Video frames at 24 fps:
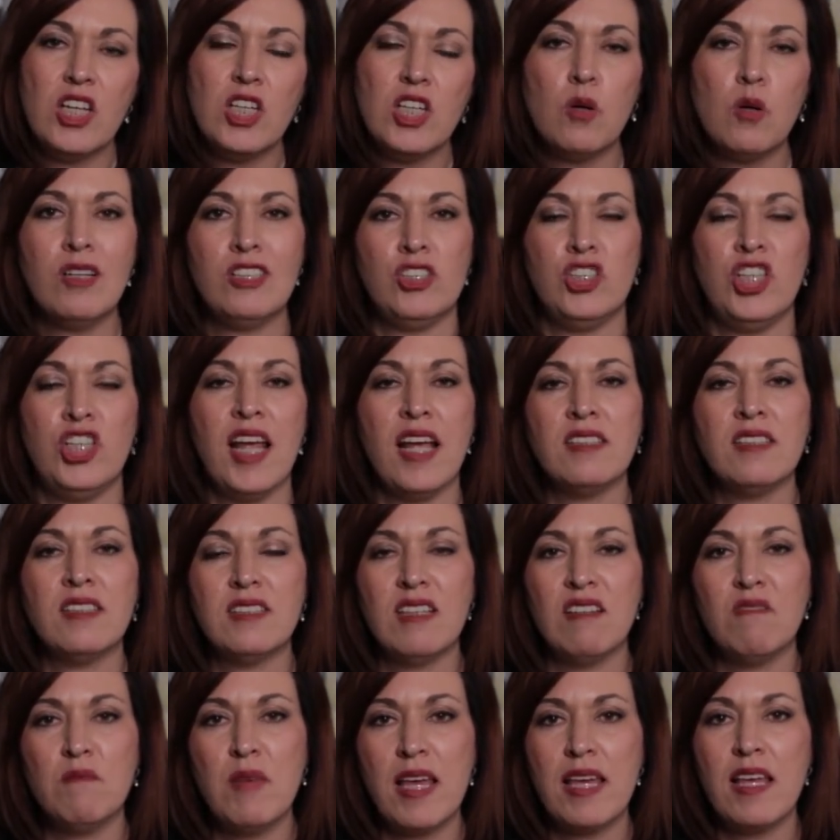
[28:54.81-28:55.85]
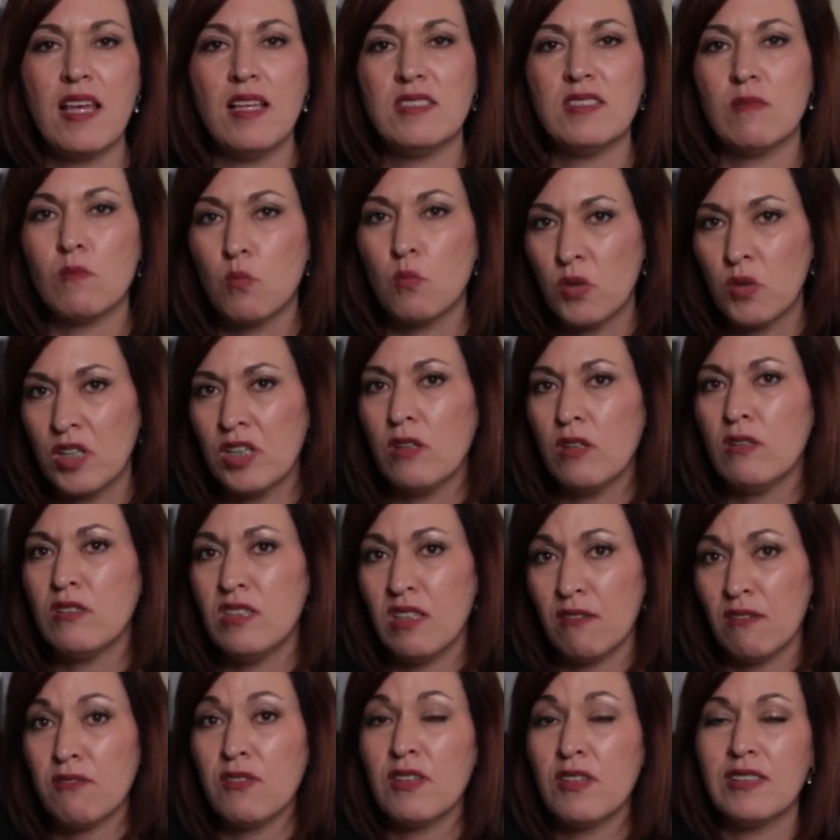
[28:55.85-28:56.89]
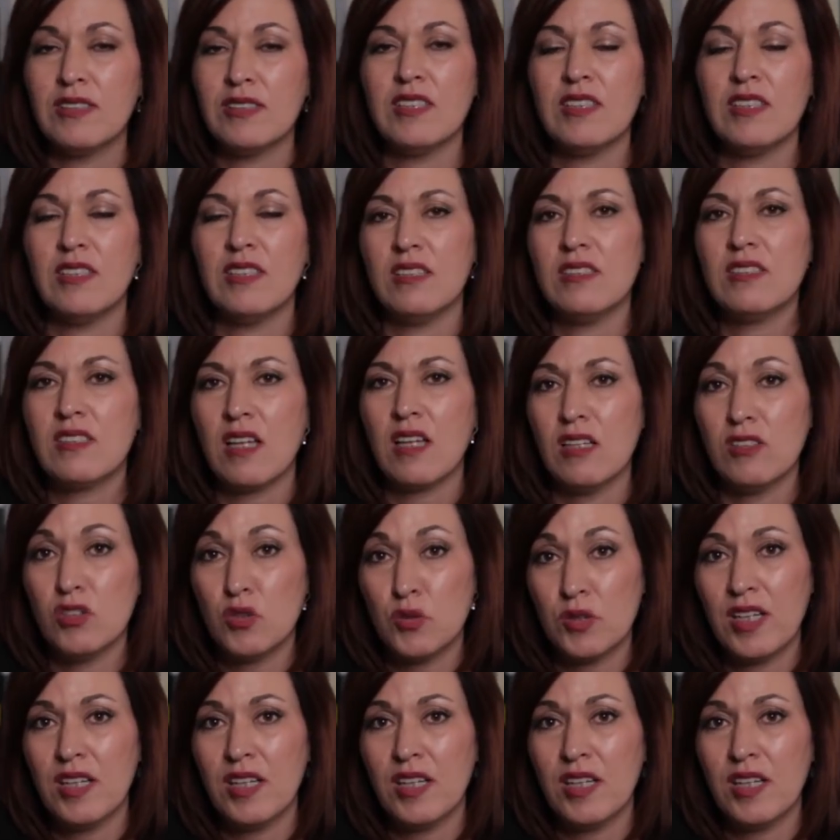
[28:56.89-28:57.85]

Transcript: a chance of making some real difference in this country.